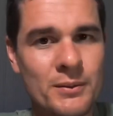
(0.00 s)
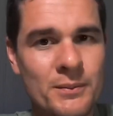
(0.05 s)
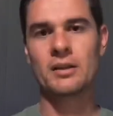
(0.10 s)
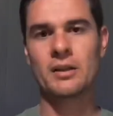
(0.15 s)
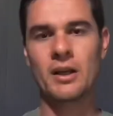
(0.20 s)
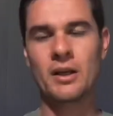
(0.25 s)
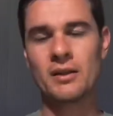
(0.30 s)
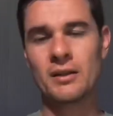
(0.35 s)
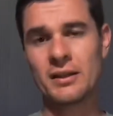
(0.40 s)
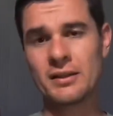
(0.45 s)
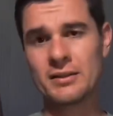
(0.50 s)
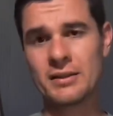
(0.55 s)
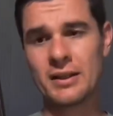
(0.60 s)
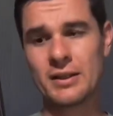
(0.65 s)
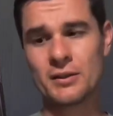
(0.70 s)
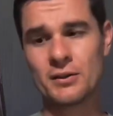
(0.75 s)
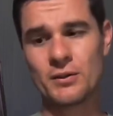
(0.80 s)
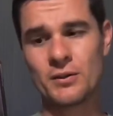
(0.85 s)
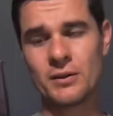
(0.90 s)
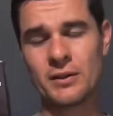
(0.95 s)
Now let's
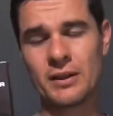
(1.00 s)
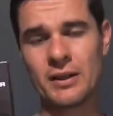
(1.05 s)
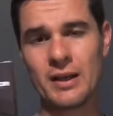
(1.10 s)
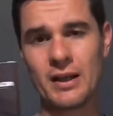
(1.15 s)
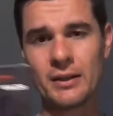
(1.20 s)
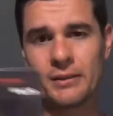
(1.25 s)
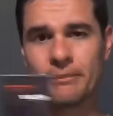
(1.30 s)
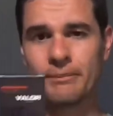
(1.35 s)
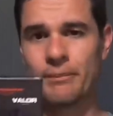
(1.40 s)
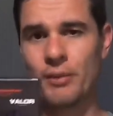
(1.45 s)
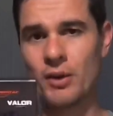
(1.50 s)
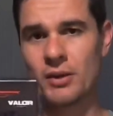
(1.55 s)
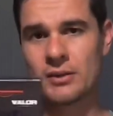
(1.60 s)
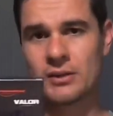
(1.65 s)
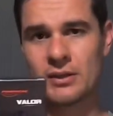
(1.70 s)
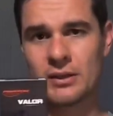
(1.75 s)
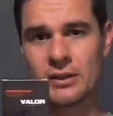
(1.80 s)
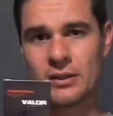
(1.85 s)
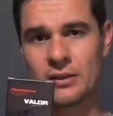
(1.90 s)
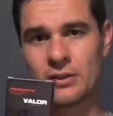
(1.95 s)
get to the
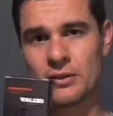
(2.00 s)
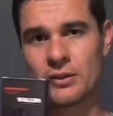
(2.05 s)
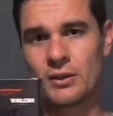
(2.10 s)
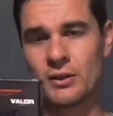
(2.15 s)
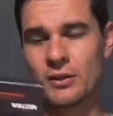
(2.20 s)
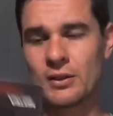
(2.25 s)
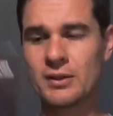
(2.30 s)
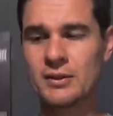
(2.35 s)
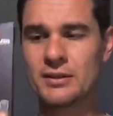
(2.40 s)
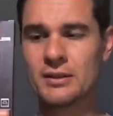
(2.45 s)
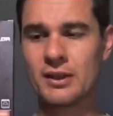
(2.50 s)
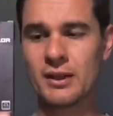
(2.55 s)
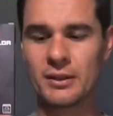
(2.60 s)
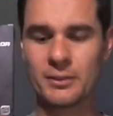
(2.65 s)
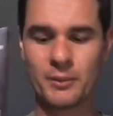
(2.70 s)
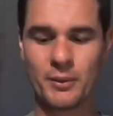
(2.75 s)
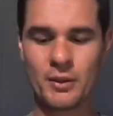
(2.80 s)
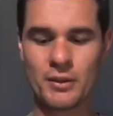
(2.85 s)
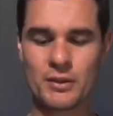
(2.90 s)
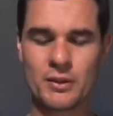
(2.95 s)
unboxing. So inside the
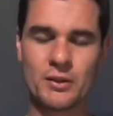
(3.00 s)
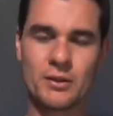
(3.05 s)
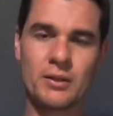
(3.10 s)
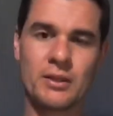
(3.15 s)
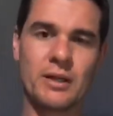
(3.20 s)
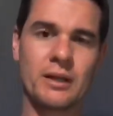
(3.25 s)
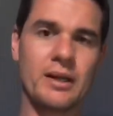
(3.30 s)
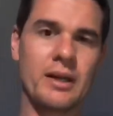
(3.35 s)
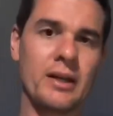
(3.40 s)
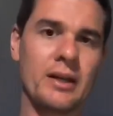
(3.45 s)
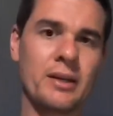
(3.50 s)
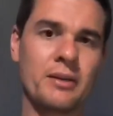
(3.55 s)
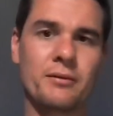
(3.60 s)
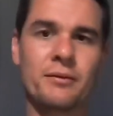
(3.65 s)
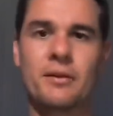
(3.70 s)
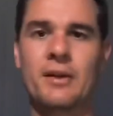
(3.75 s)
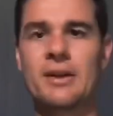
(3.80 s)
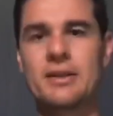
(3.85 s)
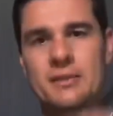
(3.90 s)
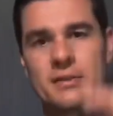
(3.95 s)
box you get a
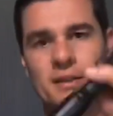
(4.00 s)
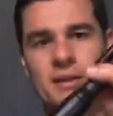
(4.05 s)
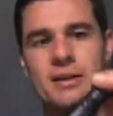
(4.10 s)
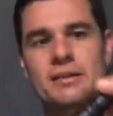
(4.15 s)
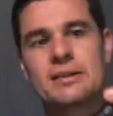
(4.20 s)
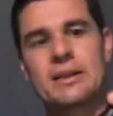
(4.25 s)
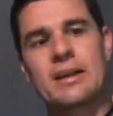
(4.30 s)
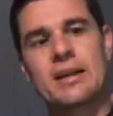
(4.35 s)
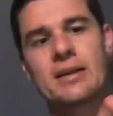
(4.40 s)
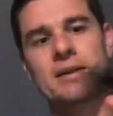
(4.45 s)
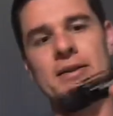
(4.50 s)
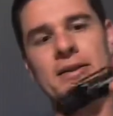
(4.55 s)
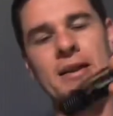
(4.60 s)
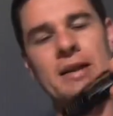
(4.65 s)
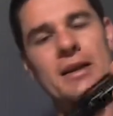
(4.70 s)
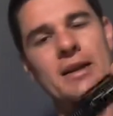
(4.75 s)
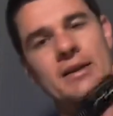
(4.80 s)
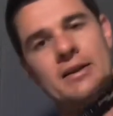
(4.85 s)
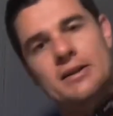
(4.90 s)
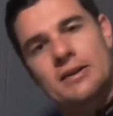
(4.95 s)
flashlight as
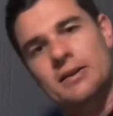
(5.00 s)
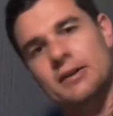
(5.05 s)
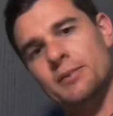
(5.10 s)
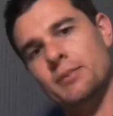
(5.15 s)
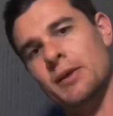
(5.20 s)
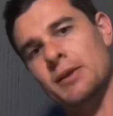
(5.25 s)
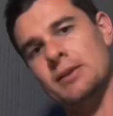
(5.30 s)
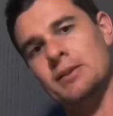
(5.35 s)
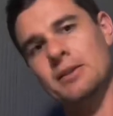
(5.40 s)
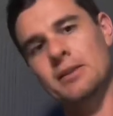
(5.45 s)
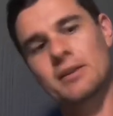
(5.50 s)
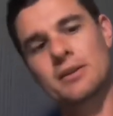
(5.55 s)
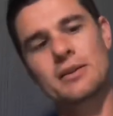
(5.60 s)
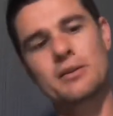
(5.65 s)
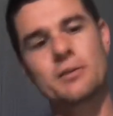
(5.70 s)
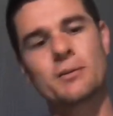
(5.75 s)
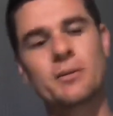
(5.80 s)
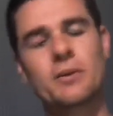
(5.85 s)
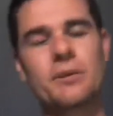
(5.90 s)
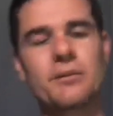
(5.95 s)
expected.
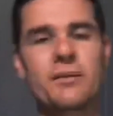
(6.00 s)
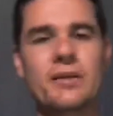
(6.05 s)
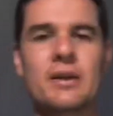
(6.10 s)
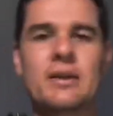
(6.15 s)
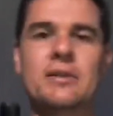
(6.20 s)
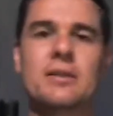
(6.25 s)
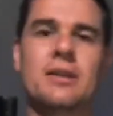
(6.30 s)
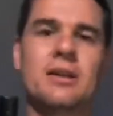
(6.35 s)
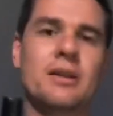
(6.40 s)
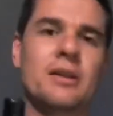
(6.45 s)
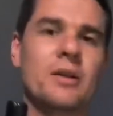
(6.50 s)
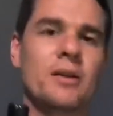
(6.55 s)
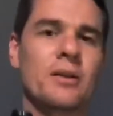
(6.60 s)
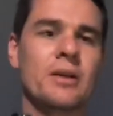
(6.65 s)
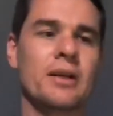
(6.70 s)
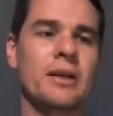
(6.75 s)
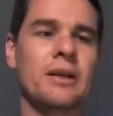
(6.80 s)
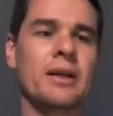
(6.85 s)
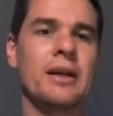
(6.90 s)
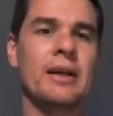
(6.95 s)
With the flashlight you
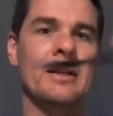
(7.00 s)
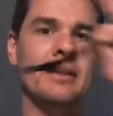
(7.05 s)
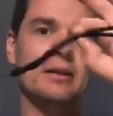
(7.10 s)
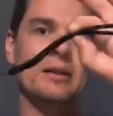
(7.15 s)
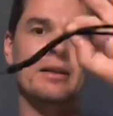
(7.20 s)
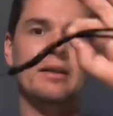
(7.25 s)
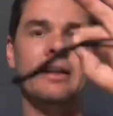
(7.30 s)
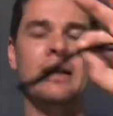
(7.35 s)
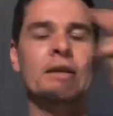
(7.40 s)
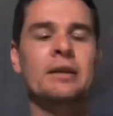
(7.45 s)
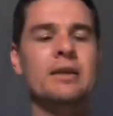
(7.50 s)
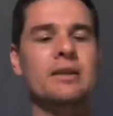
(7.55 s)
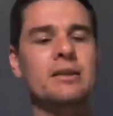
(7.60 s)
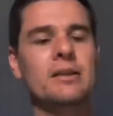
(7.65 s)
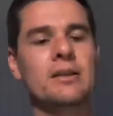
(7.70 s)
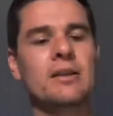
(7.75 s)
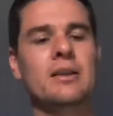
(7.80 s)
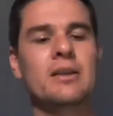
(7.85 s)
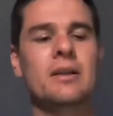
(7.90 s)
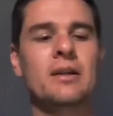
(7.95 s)
get a
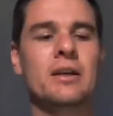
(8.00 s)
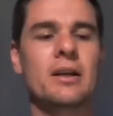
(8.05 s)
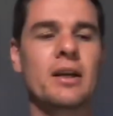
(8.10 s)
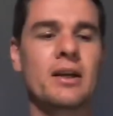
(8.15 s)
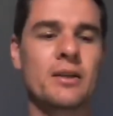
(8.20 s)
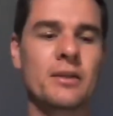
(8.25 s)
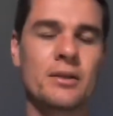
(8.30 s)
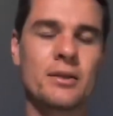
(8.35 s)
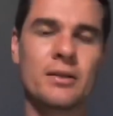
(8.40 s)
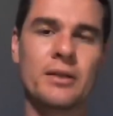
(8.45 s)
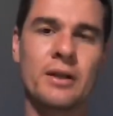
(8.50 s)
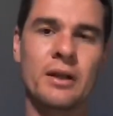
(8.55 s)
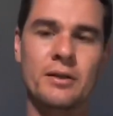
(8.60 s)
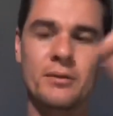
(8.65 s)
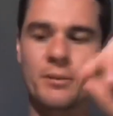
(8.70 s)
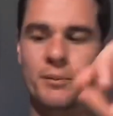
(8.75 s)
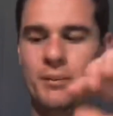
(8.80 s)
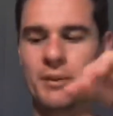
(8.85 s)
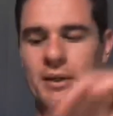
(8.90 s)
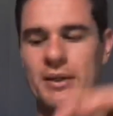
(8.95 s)
lanyard, and you do get
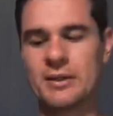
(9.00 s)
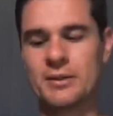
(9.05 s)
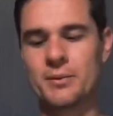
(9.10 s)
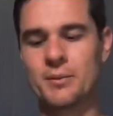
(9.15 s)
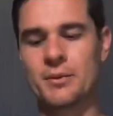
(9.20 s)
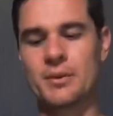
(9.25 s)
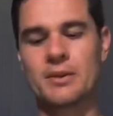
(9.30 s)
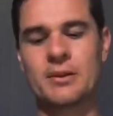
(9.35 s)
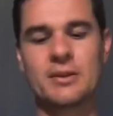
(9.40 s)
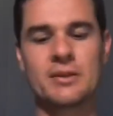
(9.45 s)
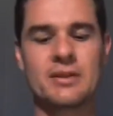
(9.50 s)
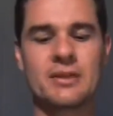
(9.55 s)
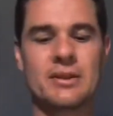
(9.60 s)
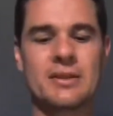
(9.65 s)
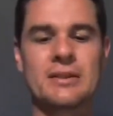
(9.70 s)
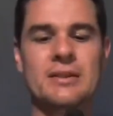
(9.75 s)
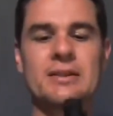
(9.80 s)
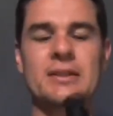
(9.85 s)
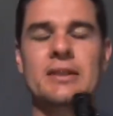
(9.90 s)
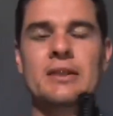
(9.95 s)
replacement
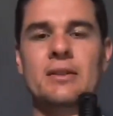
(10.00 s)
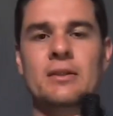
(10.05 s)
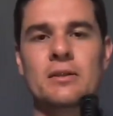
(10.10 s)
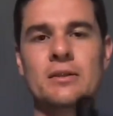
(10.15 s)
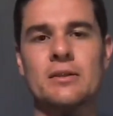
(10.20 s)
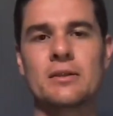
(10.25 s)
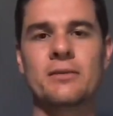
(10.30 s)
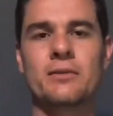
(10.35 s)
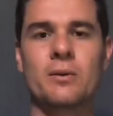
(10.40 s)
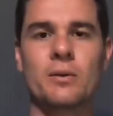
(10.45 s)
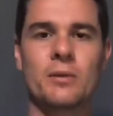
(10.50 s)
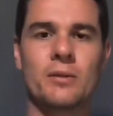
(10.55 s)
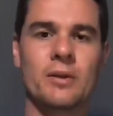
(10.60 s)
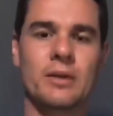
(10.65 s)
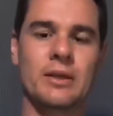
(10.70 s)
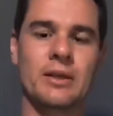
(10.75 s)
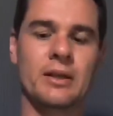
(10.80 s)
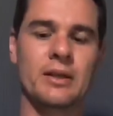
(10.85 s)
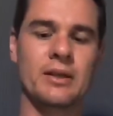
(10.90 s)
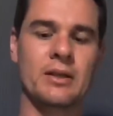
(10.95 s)
seals for
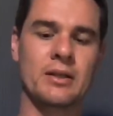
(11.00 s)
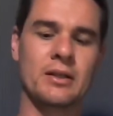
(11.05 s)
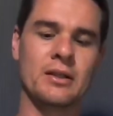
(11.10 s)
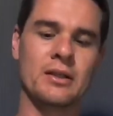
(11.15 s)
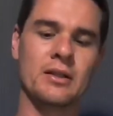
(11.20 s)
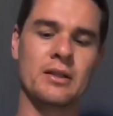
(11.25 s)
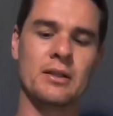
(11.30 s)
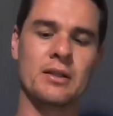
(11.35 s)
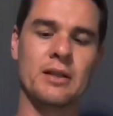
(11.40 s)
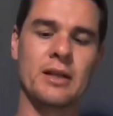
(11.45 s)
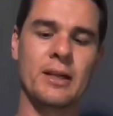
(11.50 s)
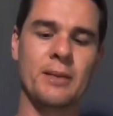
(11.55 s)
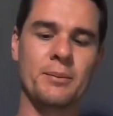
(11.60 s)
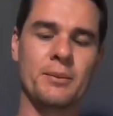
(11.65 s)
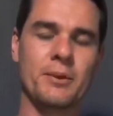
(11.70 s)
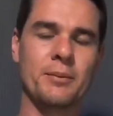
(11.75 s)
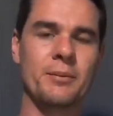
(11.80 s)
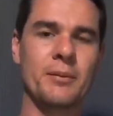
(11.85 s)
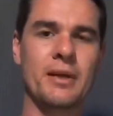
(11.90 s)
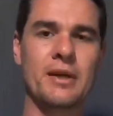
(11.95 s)
the cap
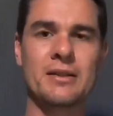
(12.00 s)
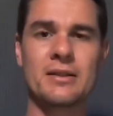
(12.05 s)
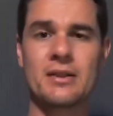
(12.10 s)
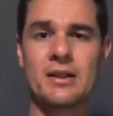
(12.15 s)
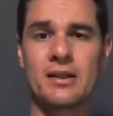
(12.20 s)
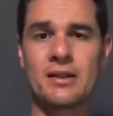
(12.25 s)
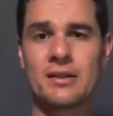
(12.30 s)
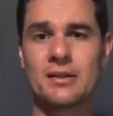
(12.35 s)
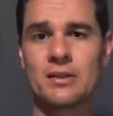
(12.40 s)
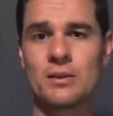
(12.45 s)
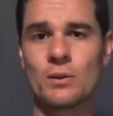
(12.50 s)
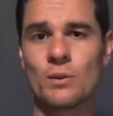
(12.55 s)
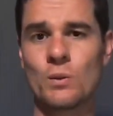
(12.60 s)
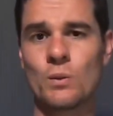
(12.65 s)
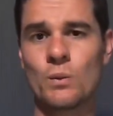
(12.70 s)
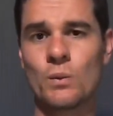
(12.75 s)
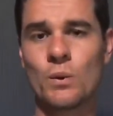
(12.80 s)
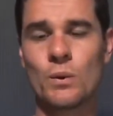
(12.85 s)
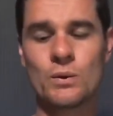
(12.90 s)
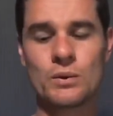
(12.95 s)
that makes it
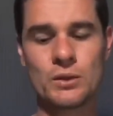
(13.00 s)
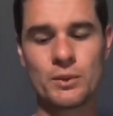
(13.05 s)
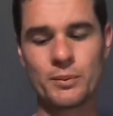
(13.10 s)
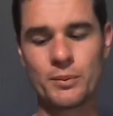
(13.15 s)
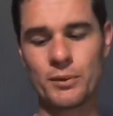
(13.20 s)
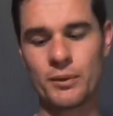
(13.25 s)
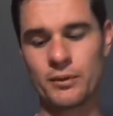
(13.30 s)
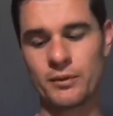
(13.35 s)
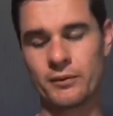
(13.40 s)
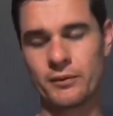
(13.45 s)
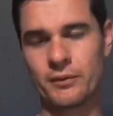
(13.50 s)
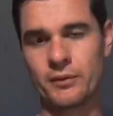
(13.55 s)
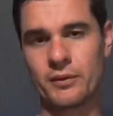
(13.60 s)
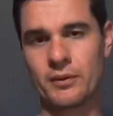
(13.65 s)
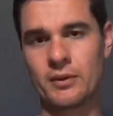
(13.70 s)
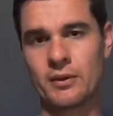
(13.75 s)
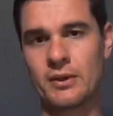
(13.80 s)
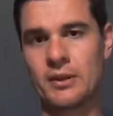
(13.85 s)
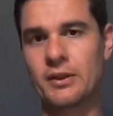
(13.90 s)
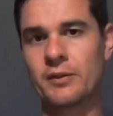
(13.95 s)
waterproof.
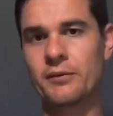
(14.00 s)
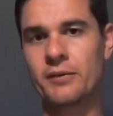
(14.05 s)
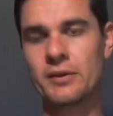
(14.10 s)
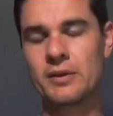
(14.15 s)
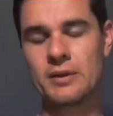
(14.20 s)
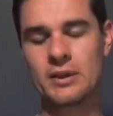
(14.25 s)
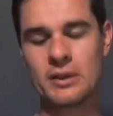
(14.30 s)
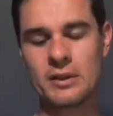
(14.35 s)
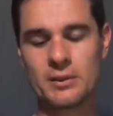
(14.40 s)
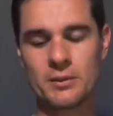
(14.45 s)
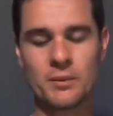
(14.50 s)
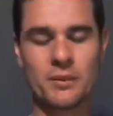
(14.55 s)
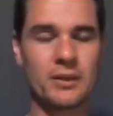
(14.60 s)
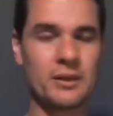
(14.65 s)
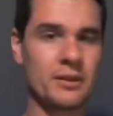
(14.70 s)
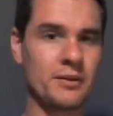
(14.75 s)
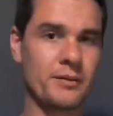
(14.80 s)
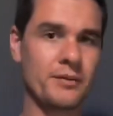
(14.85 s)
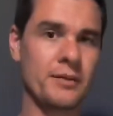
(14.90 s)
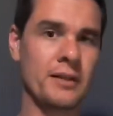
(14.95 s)
Difference is with
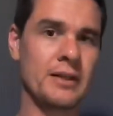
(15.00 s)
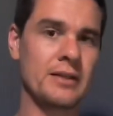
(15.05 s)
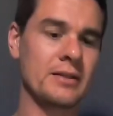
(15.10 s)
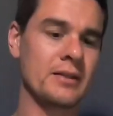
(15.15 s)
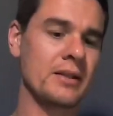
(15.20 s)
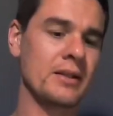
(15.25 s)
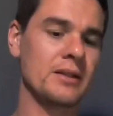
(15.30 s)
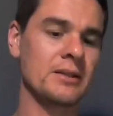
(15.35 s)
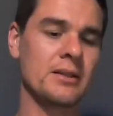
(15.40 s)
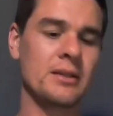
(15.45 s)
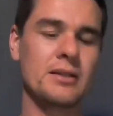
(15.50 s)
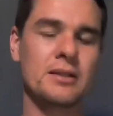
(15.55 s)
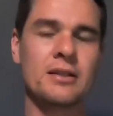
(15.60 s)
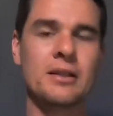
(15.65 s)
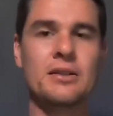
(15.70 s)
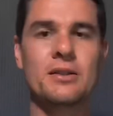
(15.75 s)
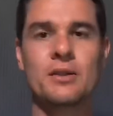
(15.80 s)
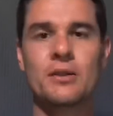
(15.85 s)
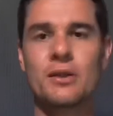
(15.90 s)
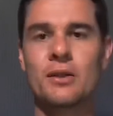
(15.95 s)
this flashlight is
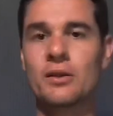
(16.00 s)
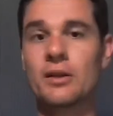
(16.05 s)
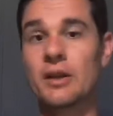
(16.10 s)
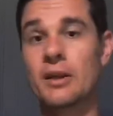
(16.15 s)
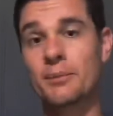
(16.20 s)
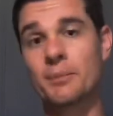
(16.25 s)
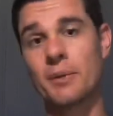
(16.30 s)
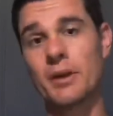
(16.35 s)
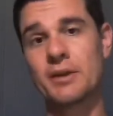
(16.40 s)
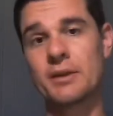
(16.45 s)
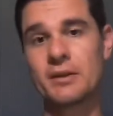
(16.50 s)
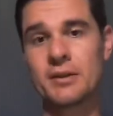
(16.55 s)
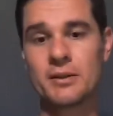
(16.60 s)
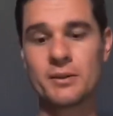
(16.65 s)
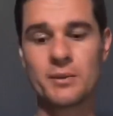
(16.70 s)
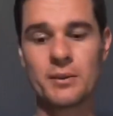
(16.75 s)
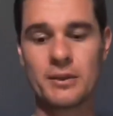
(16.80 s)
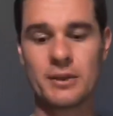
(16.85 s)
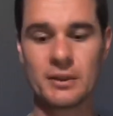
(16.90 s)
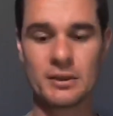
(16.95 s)
that you don't get batteries
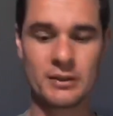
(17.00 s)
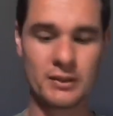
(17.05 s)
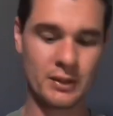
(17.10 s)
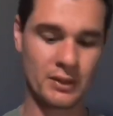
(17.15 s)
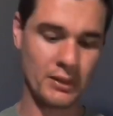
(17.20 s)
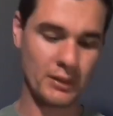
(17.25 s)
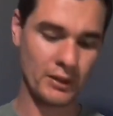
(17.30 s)
with it.